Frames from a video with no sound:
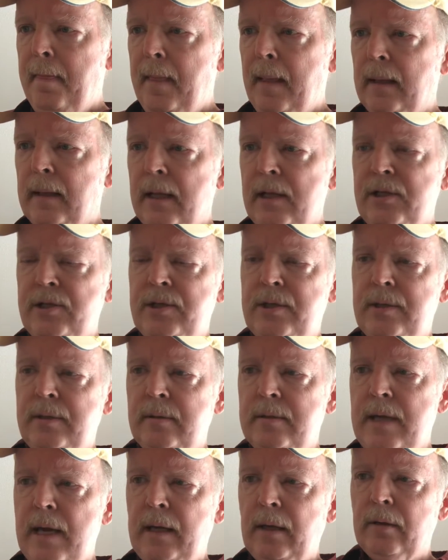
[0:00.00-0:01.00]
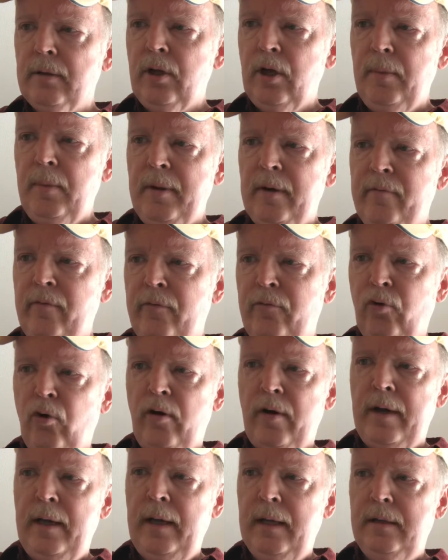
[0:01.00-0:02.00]
let's take a little bit of a
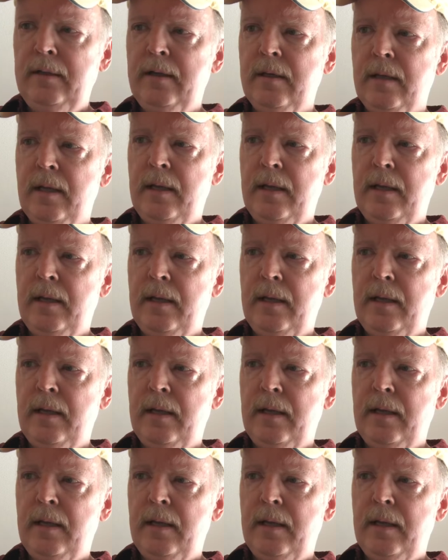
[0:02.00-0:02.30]
foray into